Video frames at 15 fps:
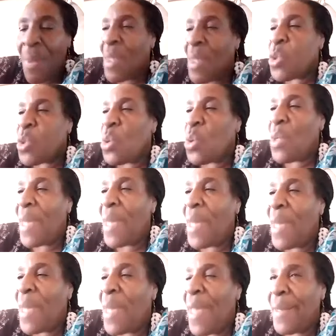So
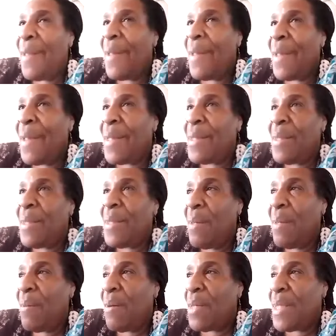like I had the
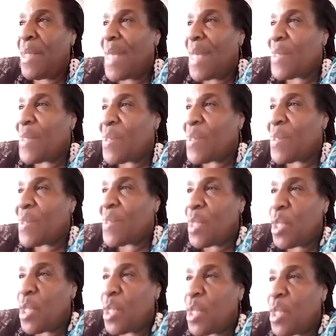audacity to
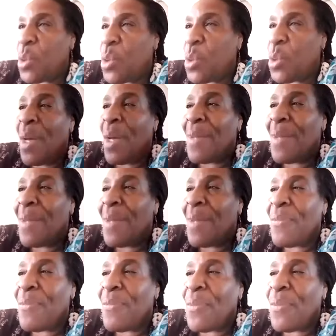run
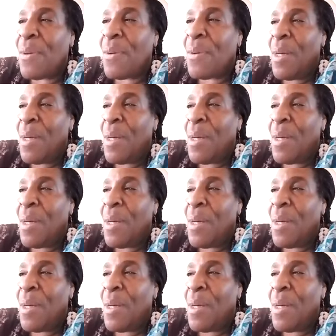for